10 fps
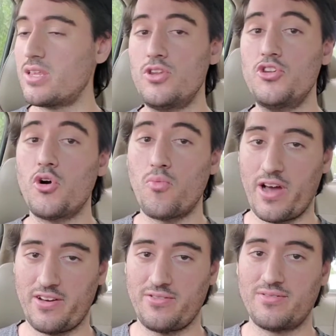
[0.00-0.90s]
no
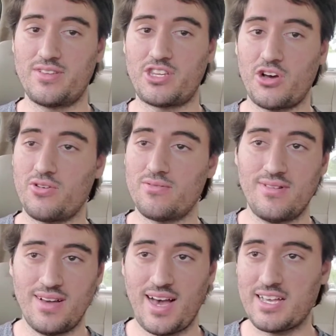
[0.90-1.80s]
bueno. So
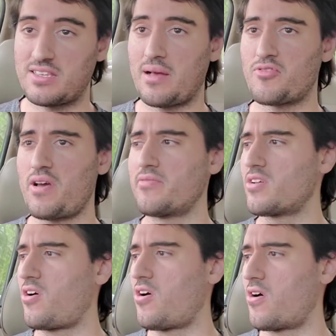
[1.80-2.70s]
I stopped driving the
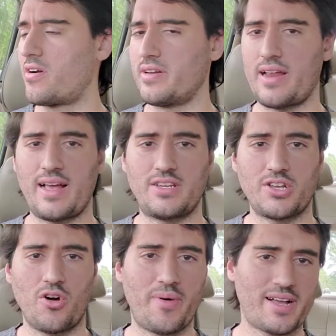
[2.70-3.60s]
car and had to
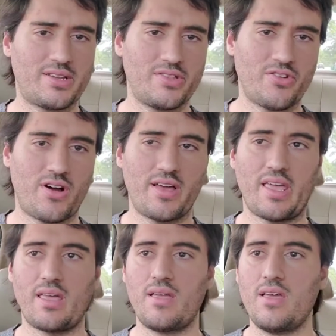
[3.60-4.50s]
go back to the
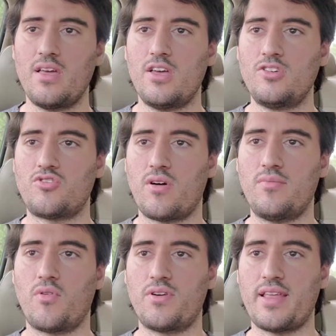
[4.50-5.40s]
drawing
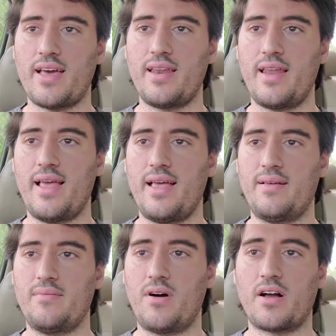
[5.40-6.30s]
board yet,
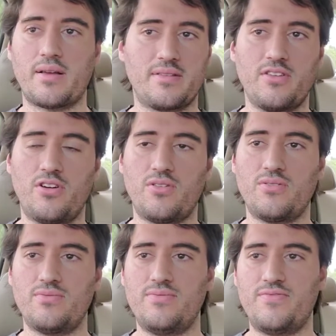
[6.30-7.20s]

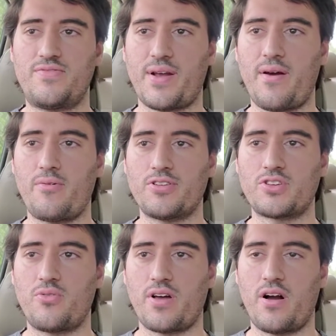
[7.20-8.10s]
figure out what's
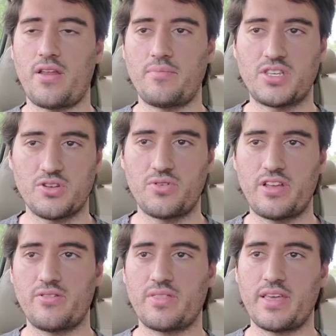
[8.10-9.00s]
going on. I'm still
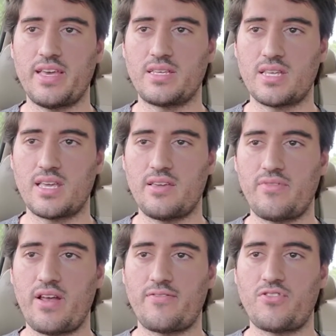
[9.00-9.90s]
hearing the hissing
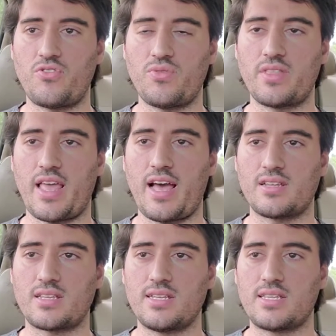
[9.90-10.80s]
even after doing the
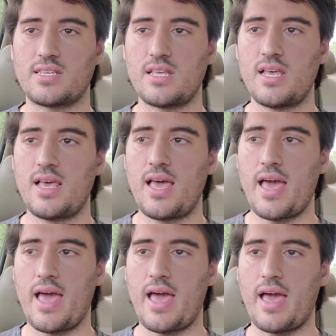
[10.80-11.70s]
gaskets,
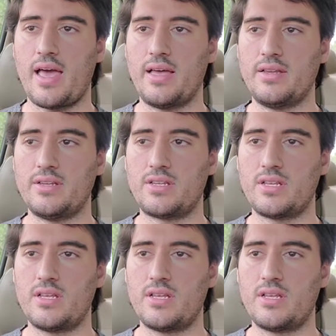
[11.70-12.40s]
and